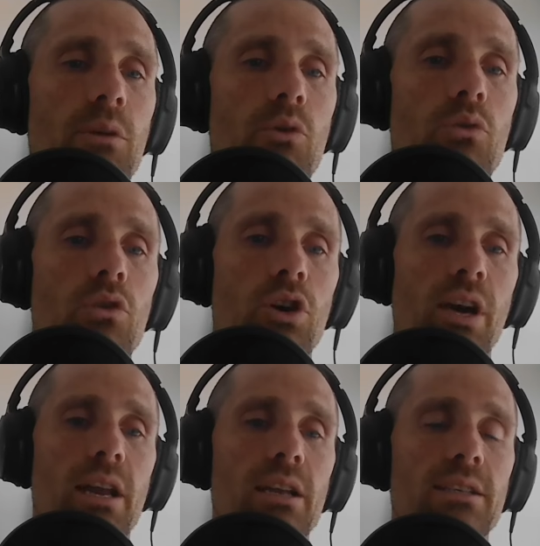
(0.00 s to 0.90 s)
people who are
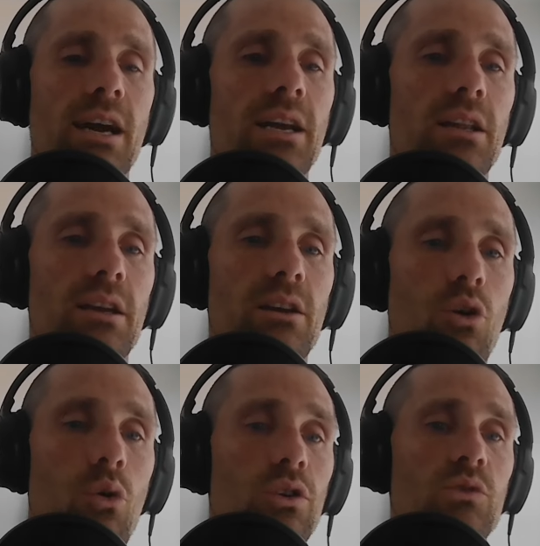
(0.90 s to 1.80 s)
look at it as kind of like a
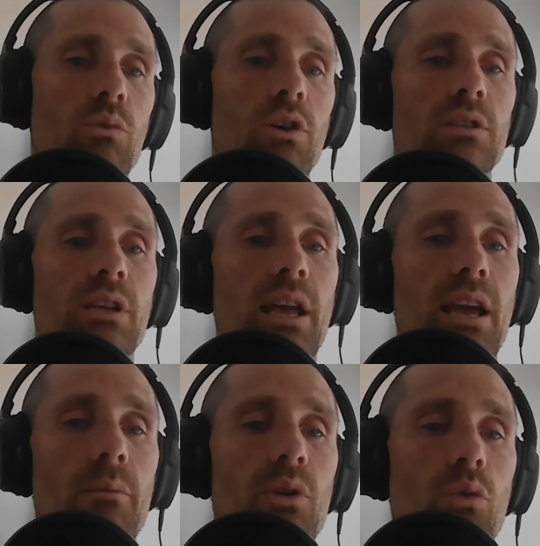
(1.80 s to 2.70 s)
course where it's like,
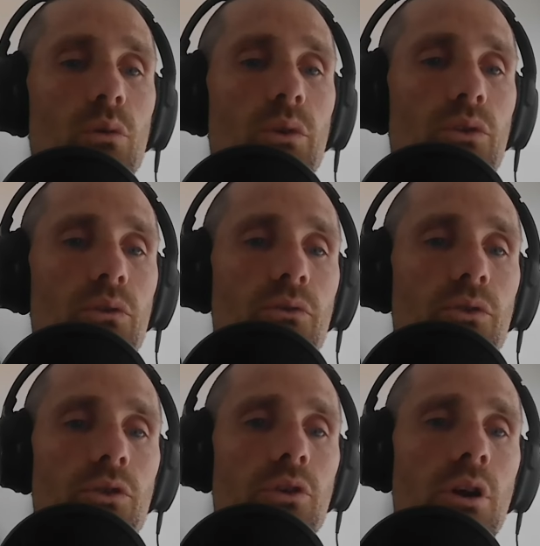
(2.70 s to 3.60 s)
hey, I'm going to work with you
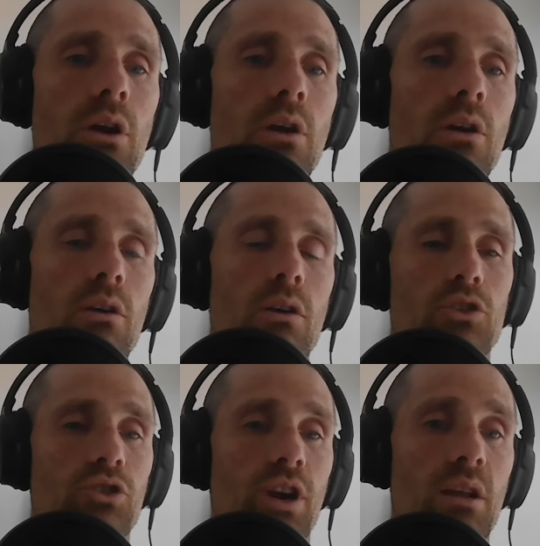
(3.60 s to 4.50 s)
for a
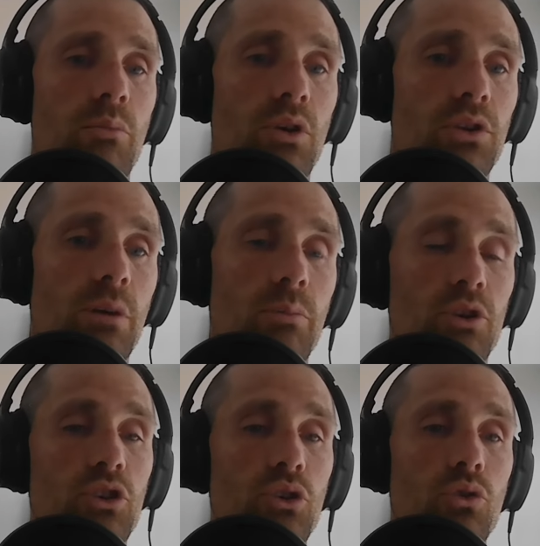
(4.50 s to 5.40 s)
training buildup
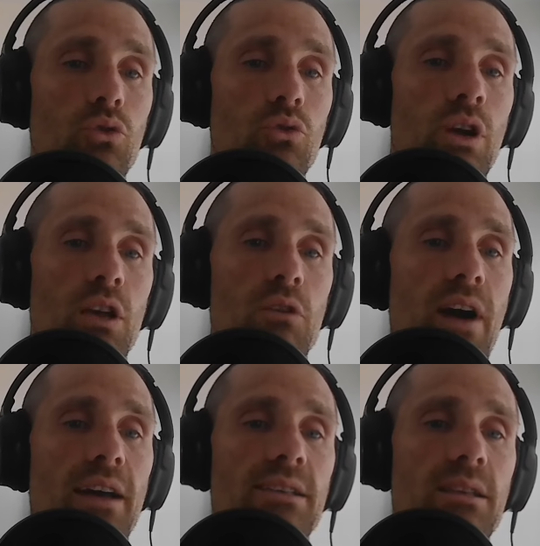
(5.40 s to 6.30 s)
or two,
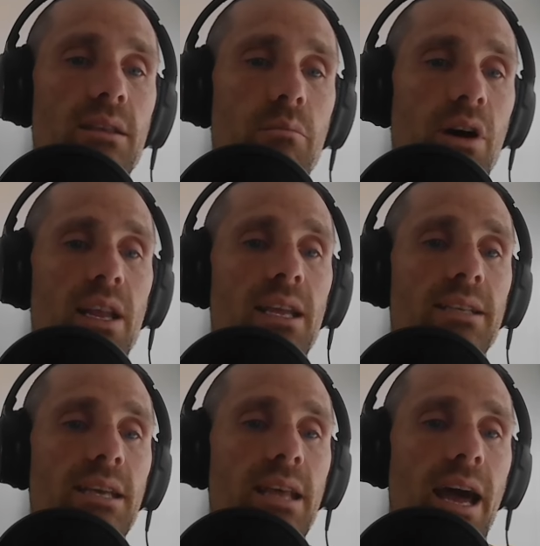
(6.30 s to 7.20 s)
invest the money
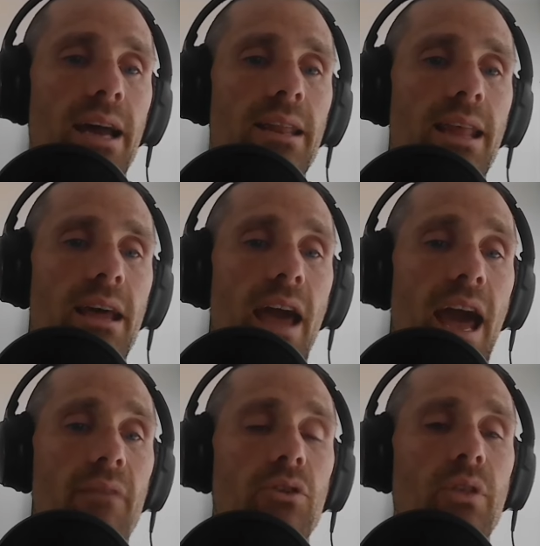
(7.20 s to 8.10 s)
into that. And then
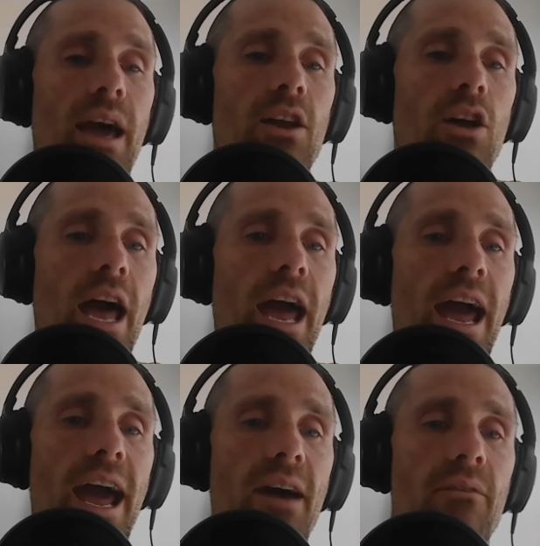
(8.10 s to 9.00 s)
after that, I'll
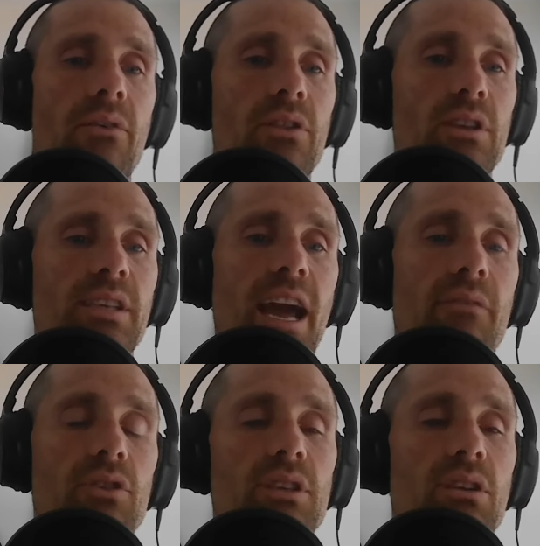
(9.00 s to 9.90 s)
have the
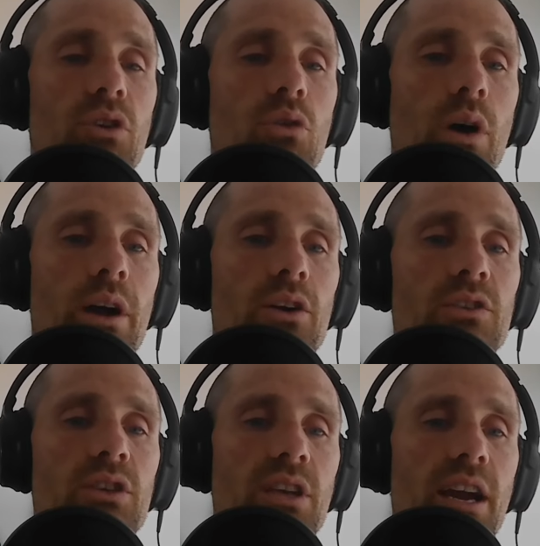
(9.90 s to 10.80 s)
scaffolding
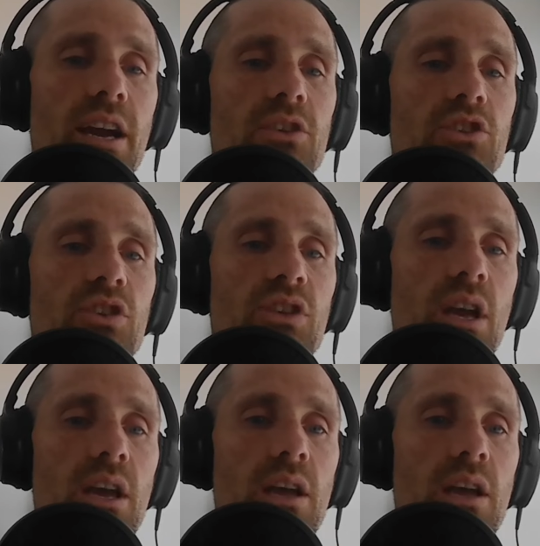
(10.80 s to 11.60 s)
required to kind of just